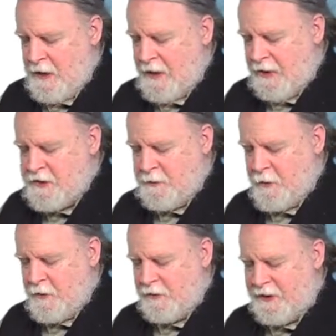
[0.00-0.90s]
Got to the
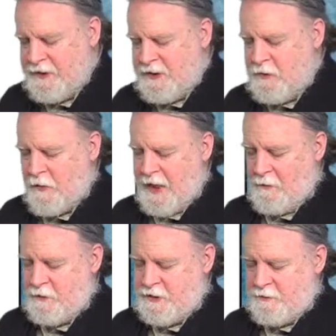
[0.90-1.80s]
point where Lindsey
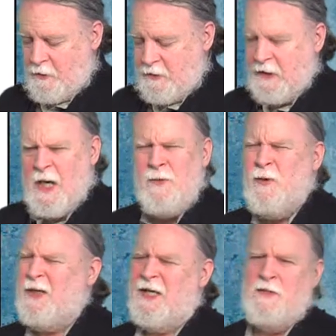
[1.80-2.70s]
Graham was smirking, and I'd
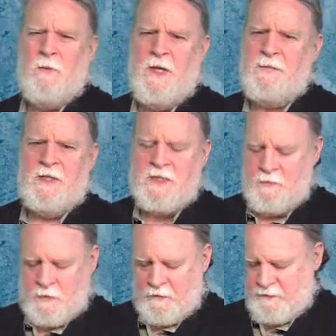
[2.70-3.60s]
really like to wipe that
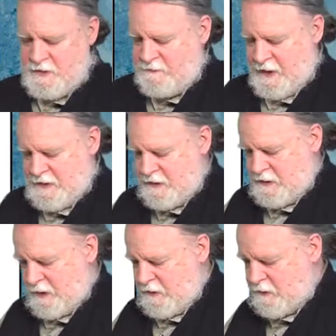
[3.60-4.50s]
smirk off his face, to
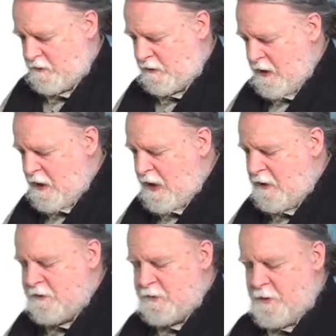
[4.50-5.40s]
tell you the truth.
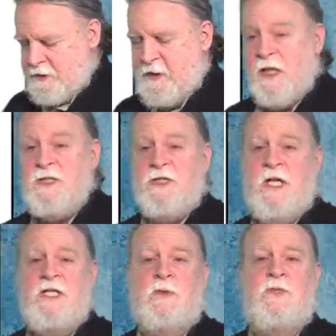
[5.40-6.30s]
He was smirking the
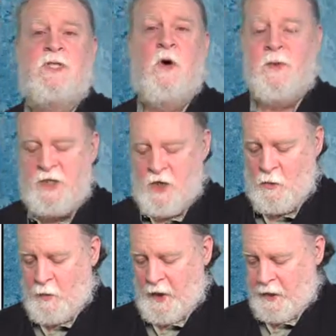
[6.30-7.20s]
legislation was going
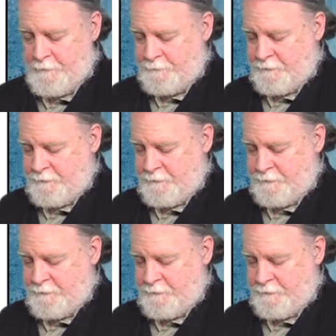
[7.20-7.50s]
nowhere.